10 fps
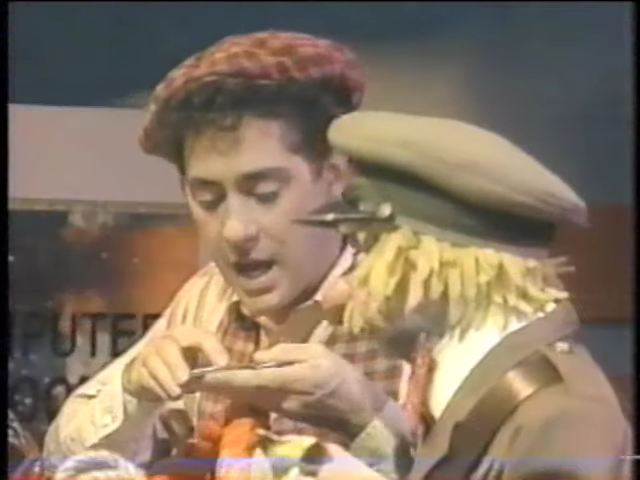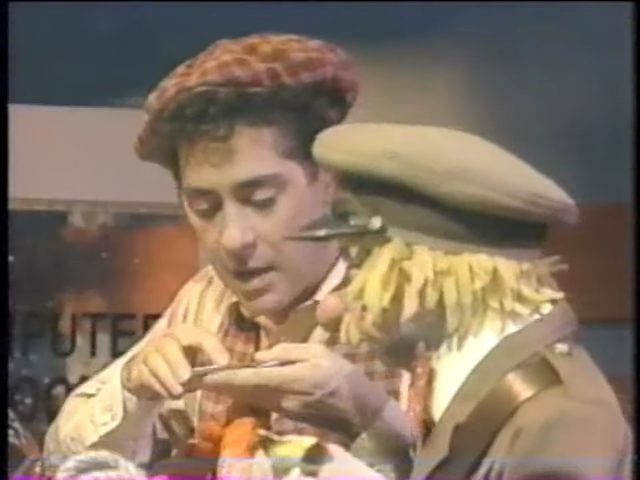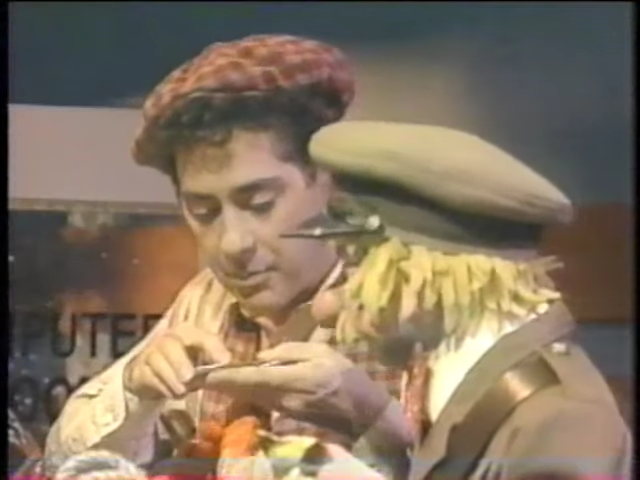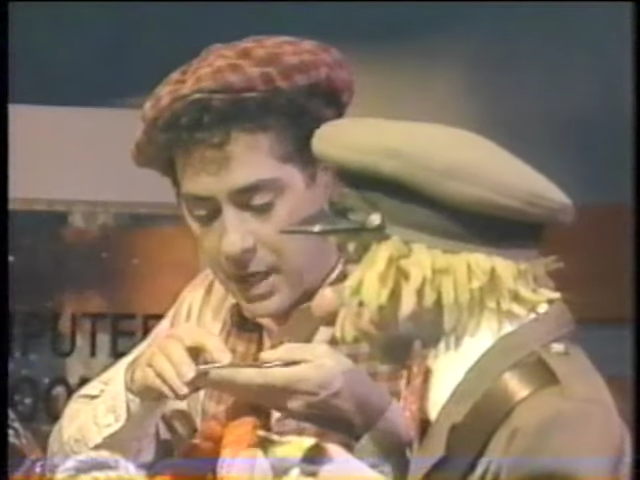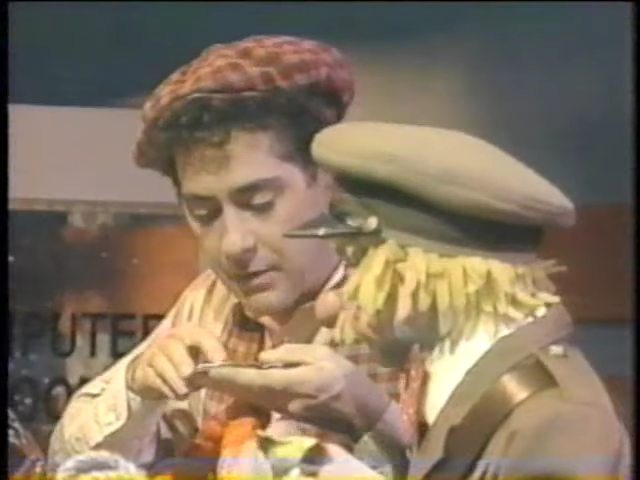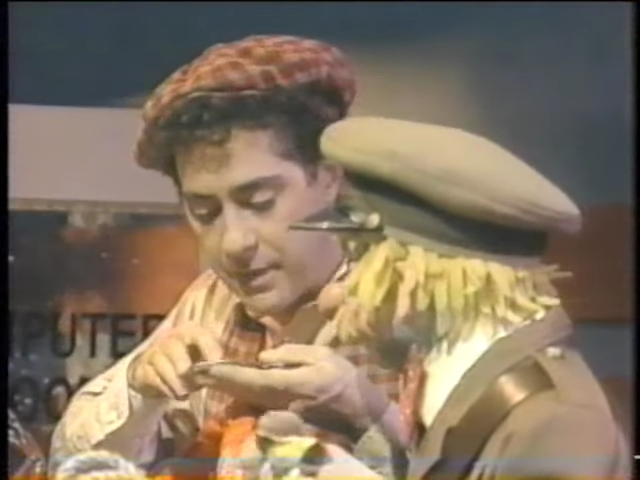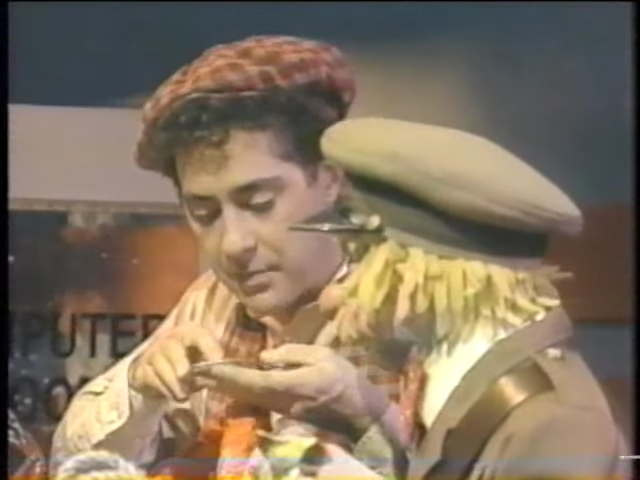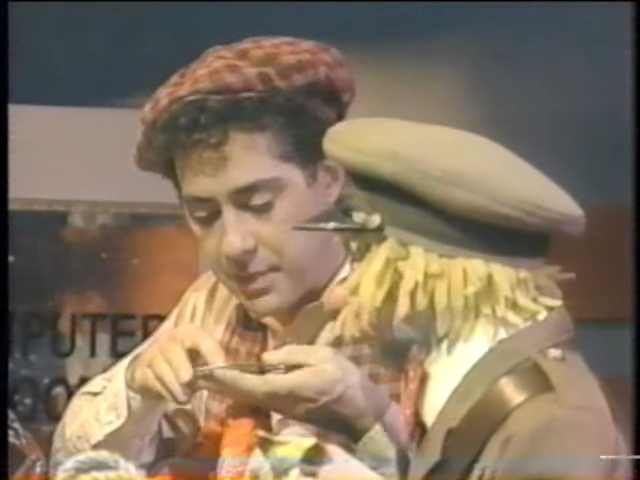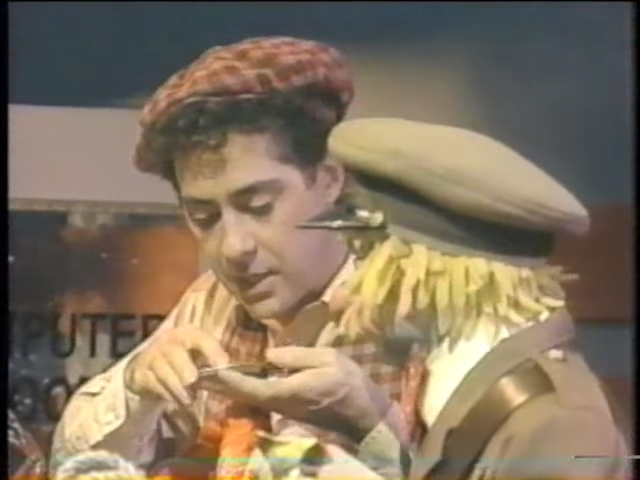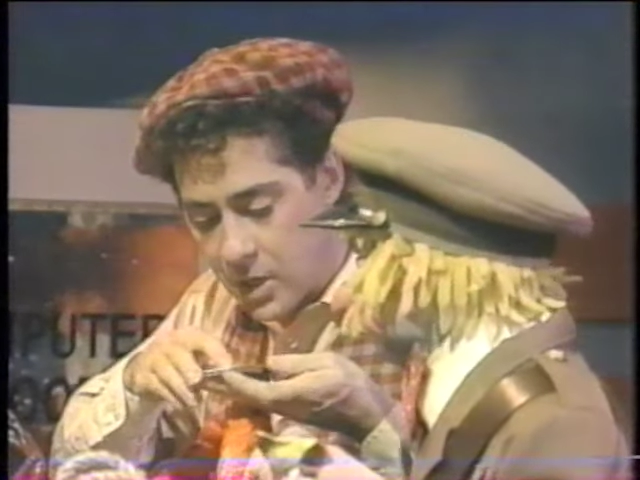above
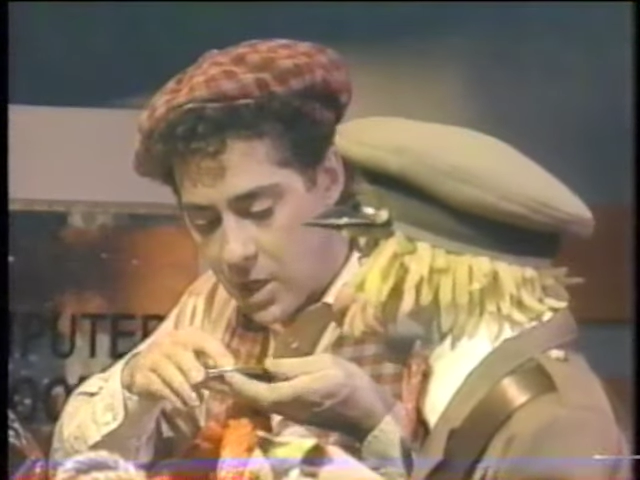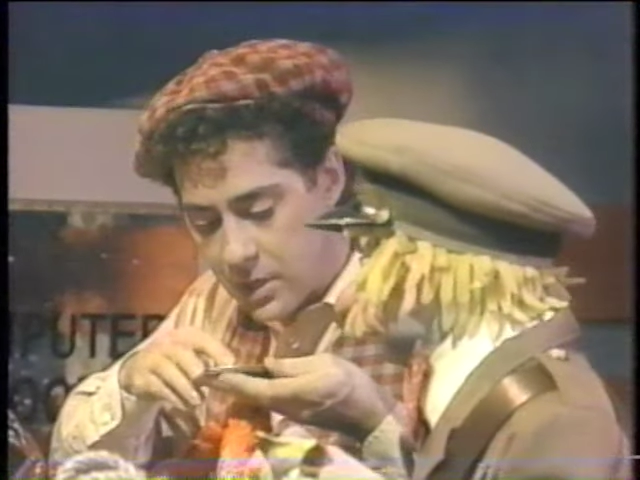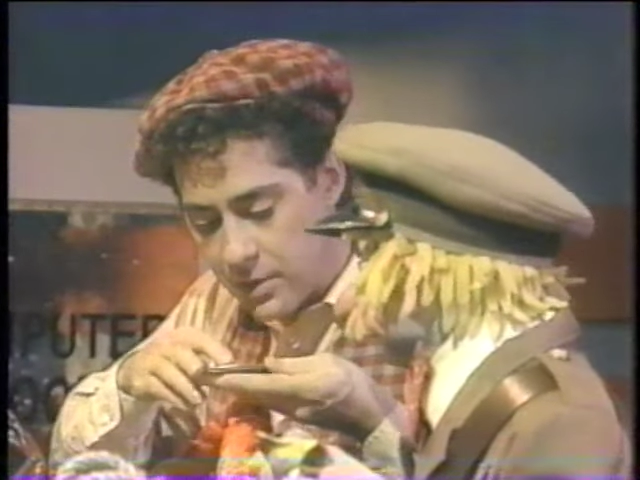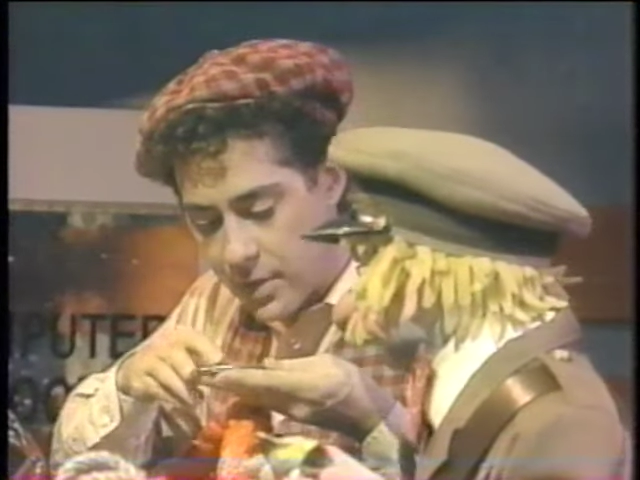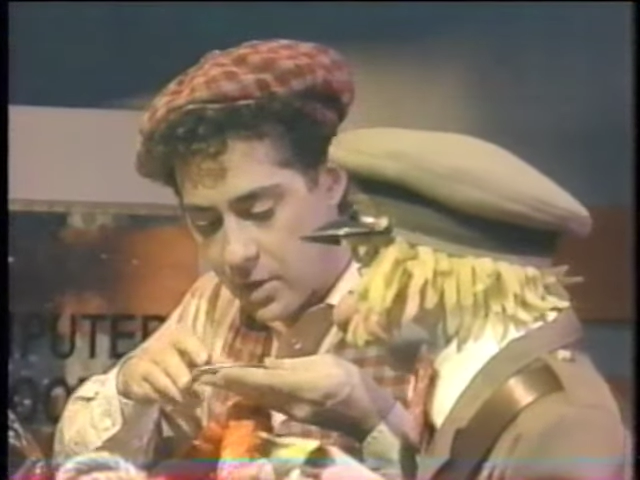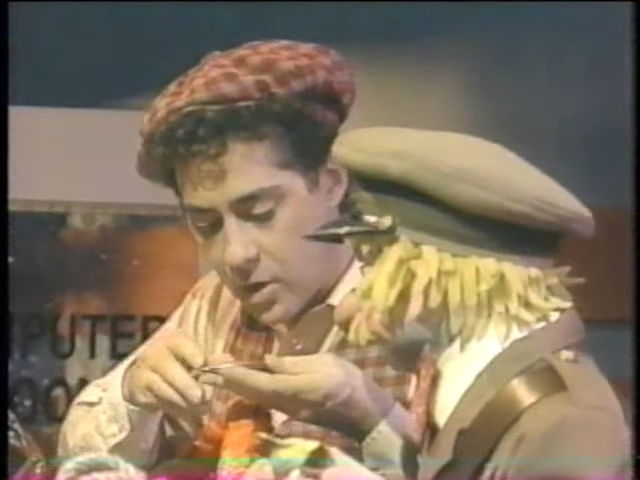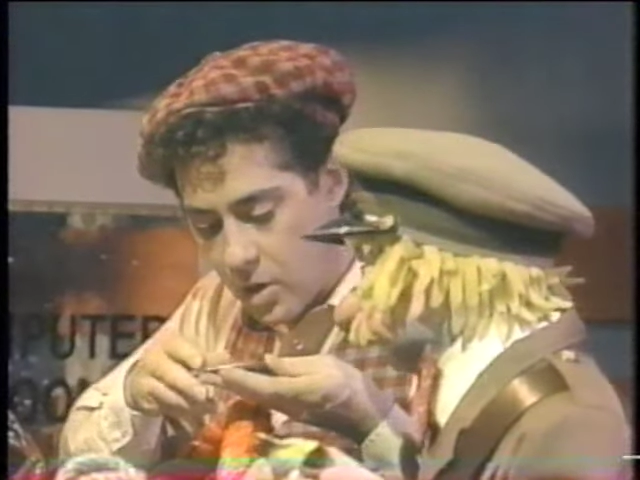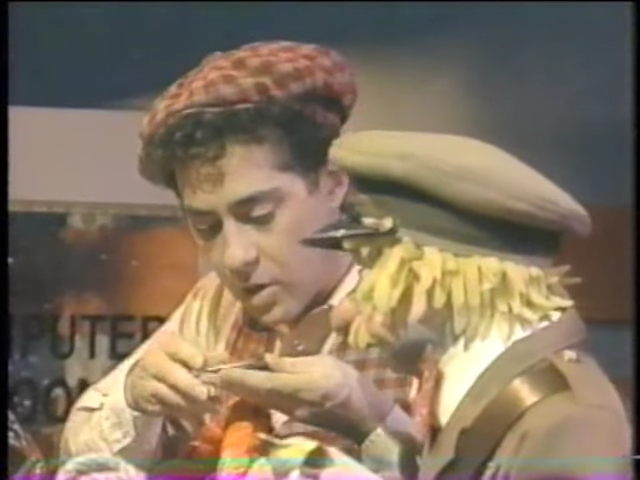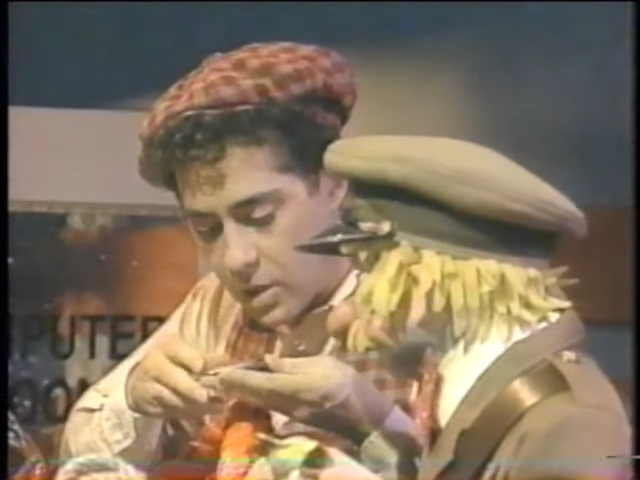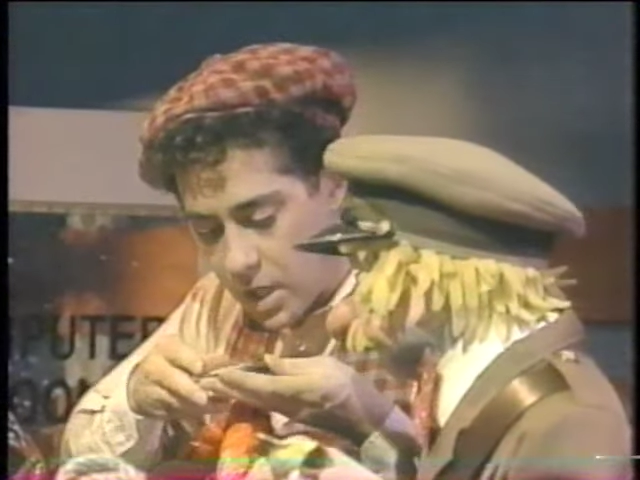and beyond the
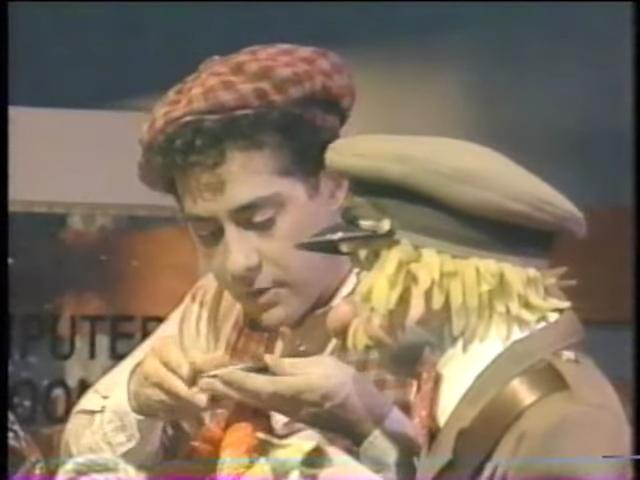call